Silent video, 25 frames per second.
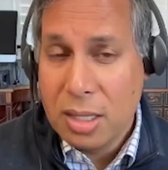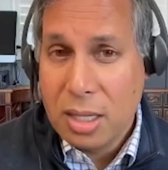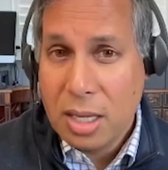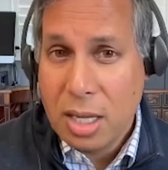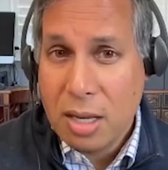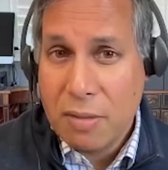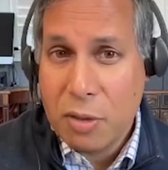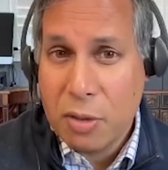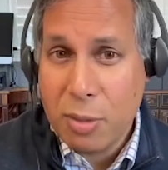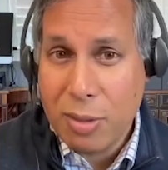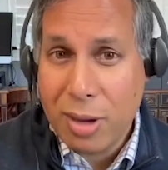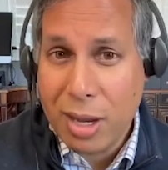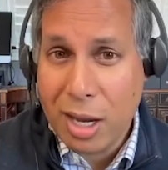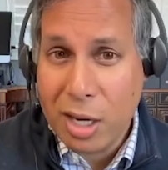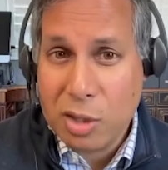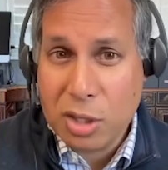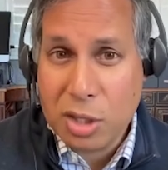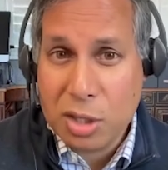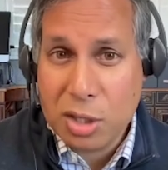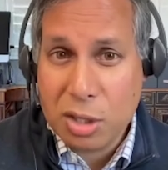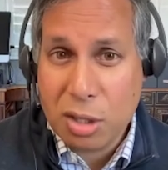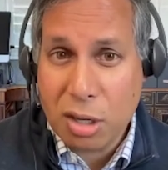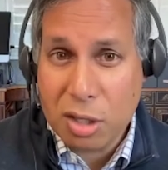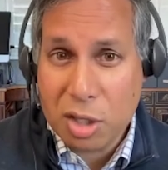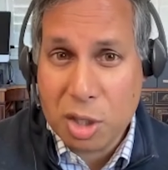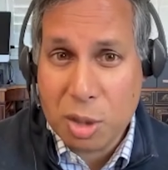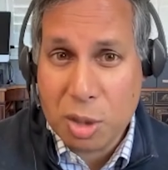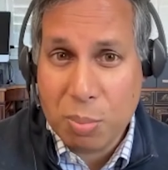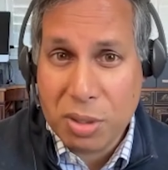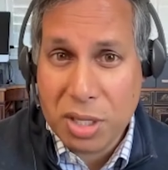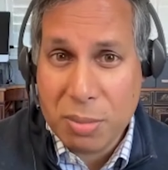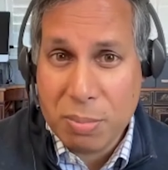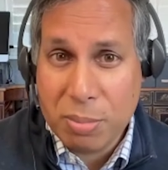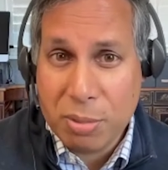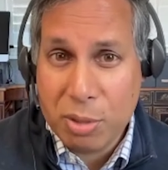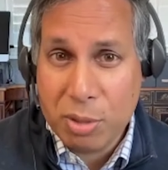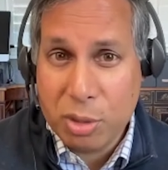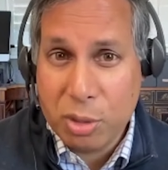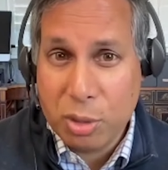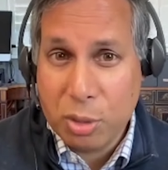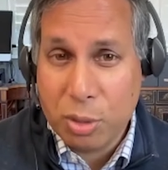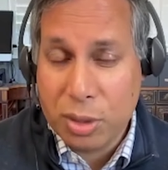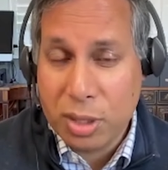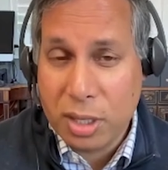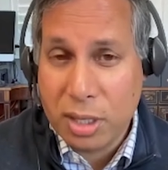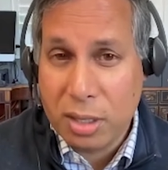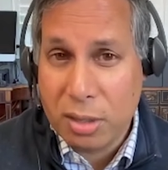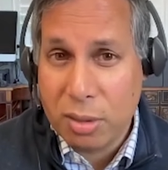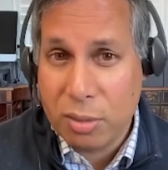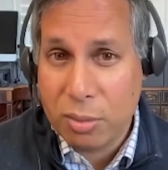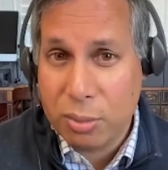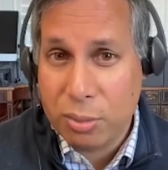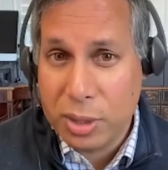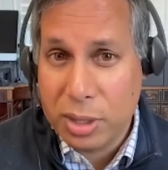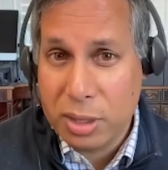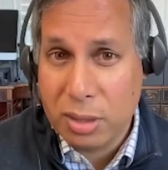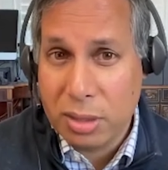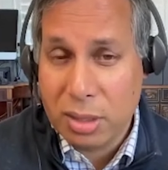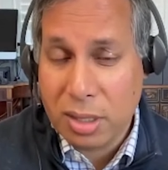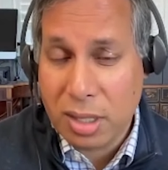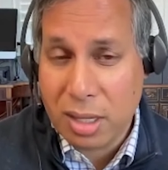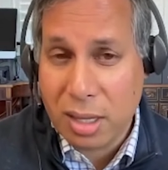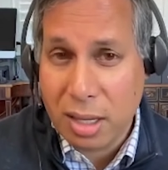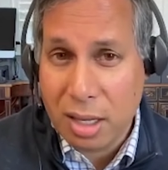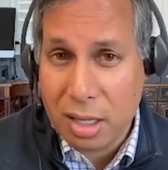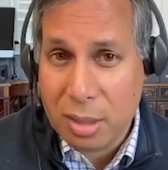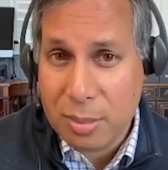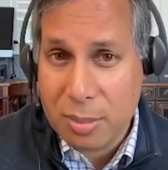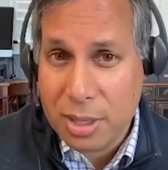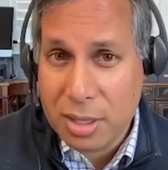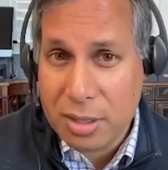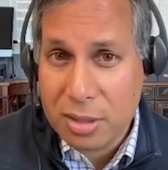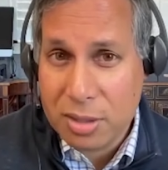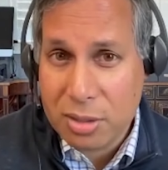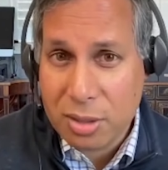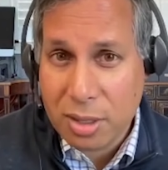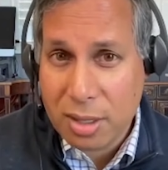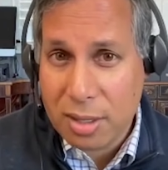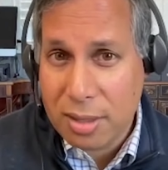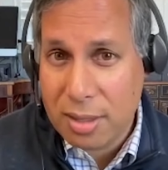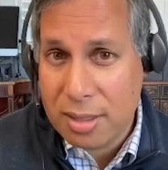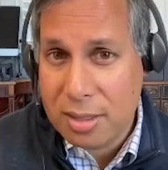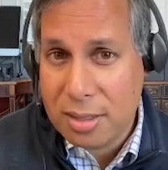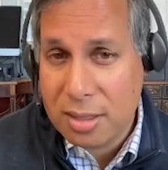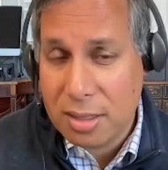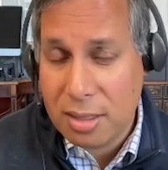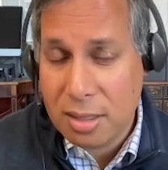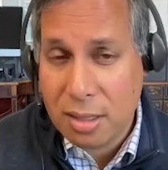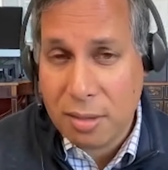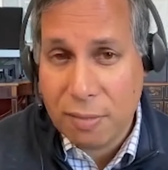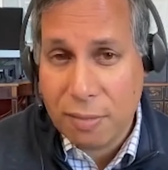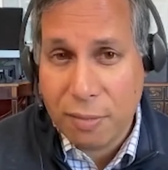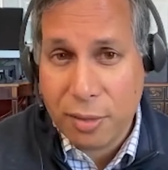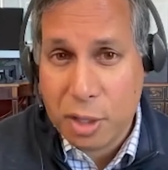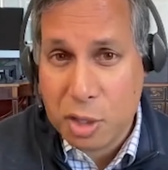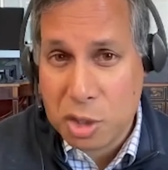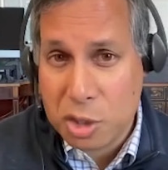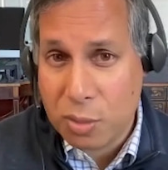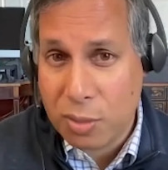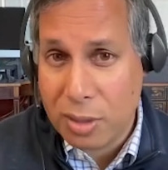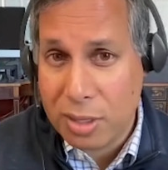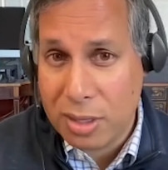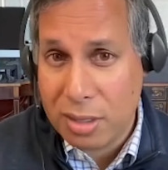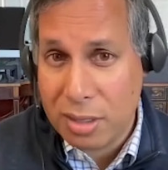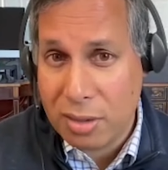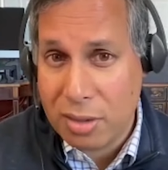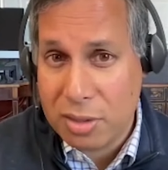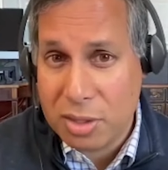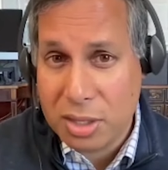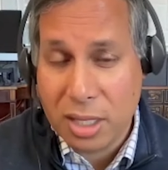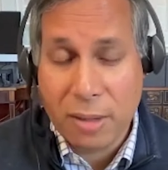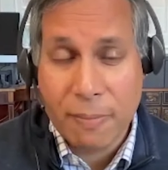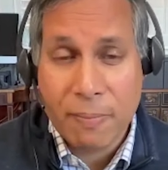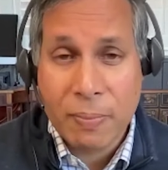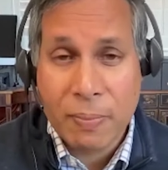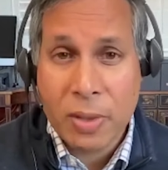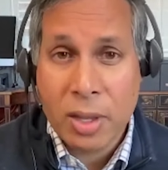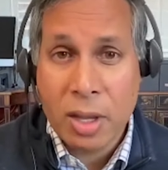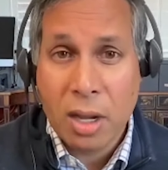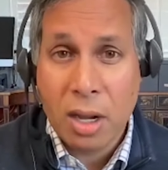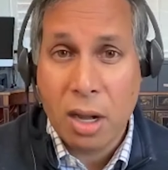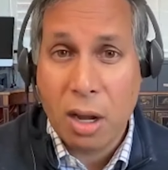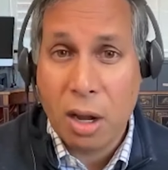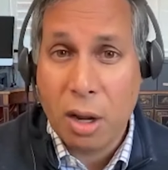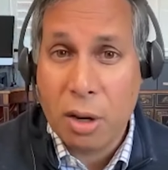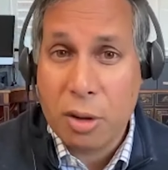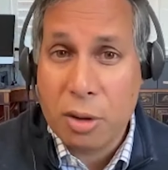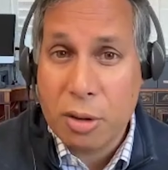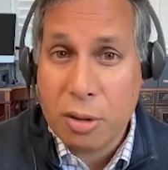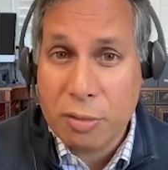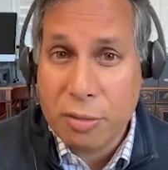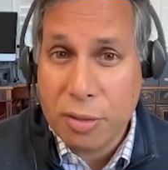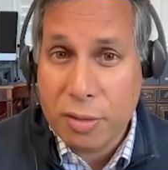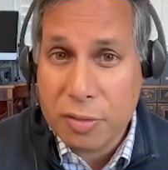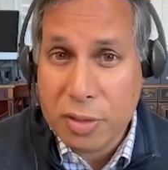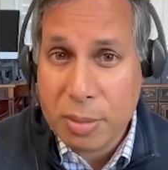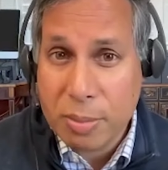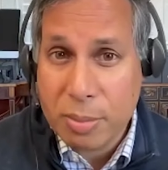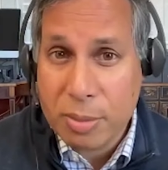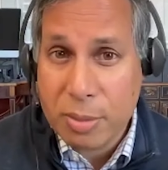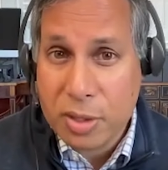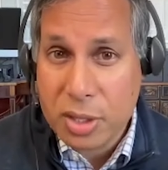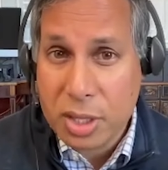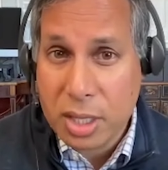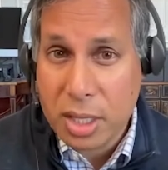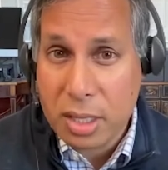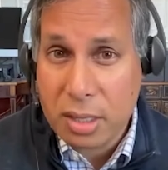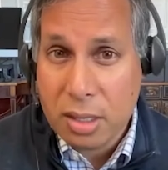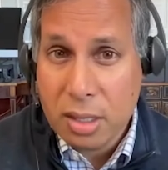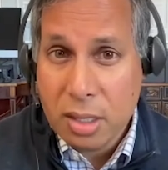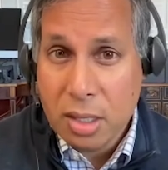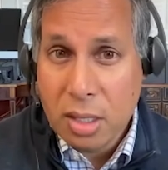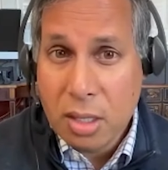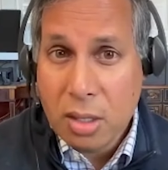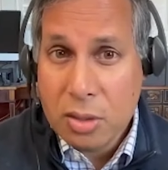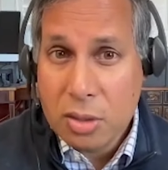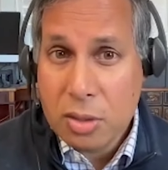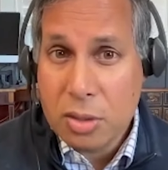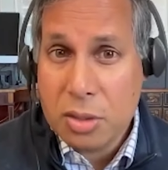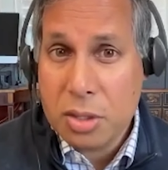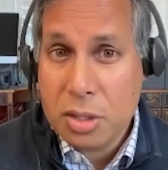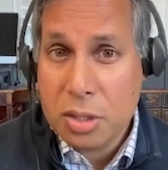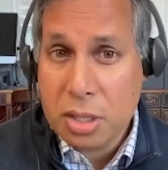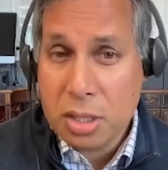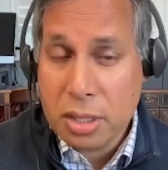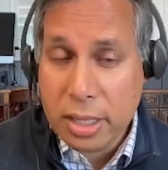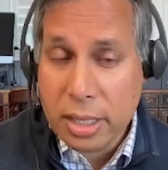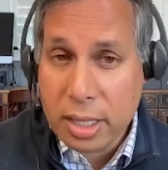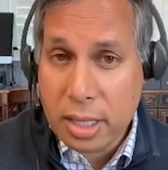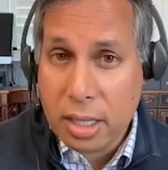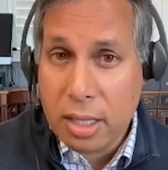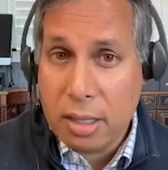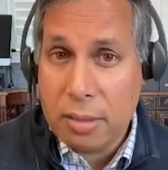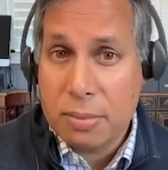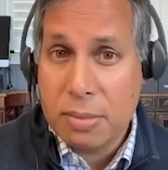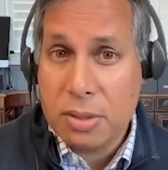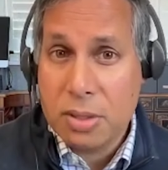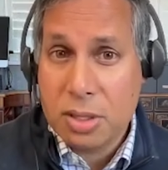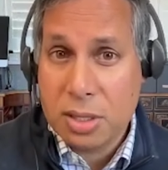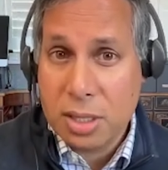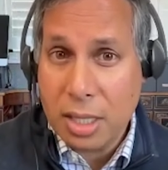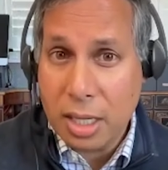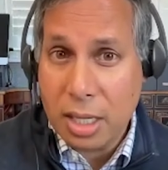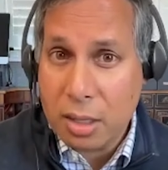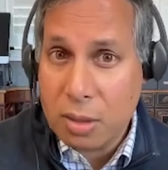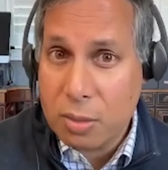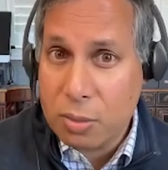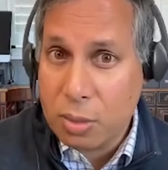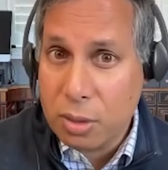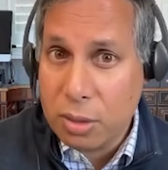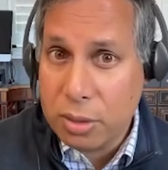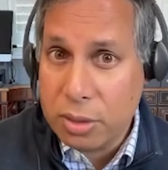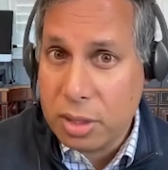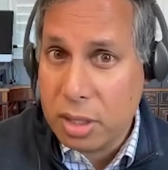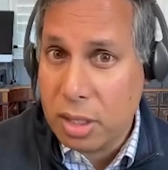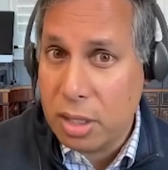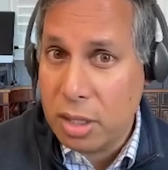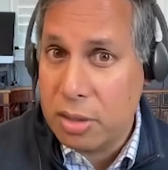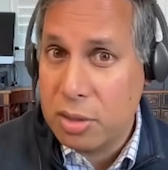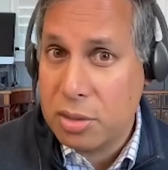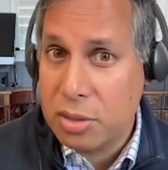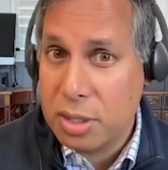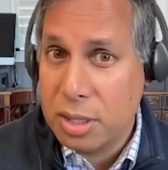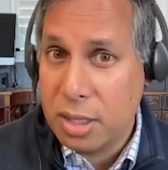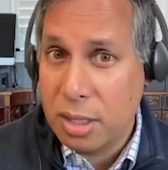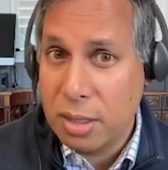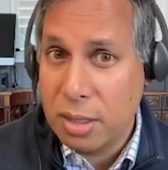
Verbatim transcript: If you actually talk to people who are in the real economy in Turkey, they say the inflation rate there is like 150%. So this is like a second world country,